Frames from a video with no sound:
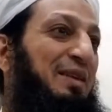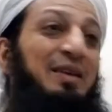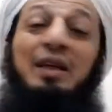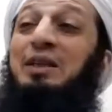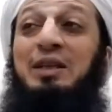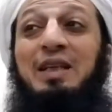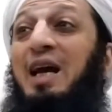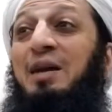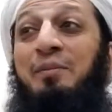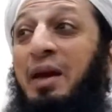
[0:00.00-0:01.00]
This is
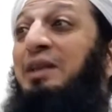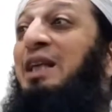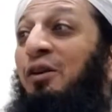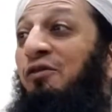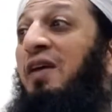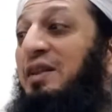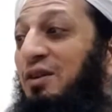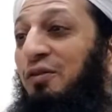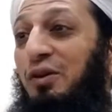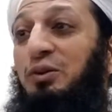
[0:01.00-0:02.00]
an amazing
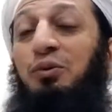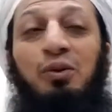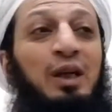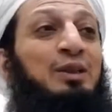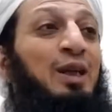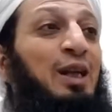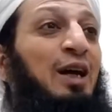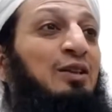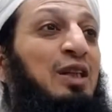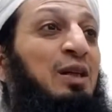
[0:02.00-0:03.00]
fact of
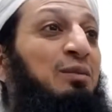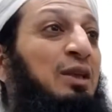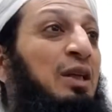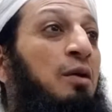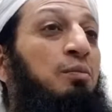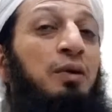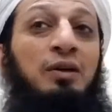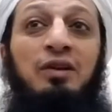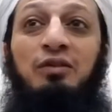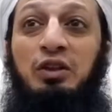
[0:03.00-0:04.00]
Rasulullah's
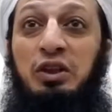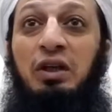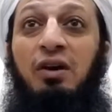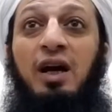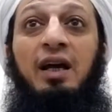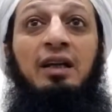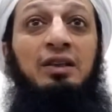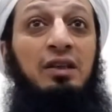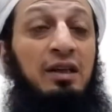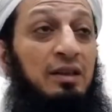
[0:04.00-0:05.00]
part of the seerah and
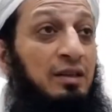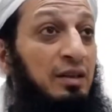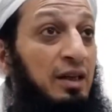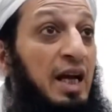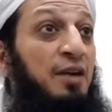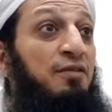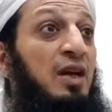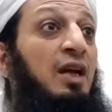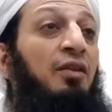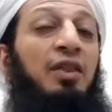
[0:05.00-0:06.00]
his uh, life
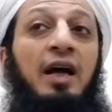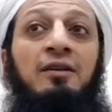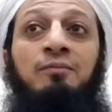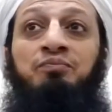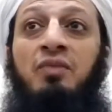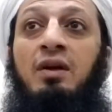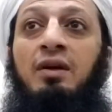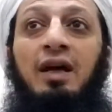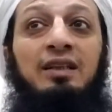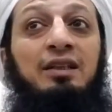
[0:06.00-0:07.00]
that,
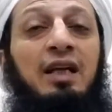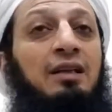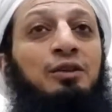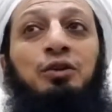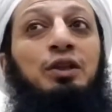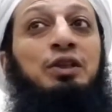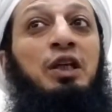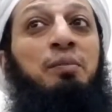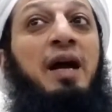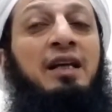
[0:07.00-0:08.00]
as I said, you just
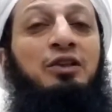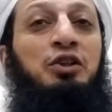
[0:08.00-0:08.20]
sit back and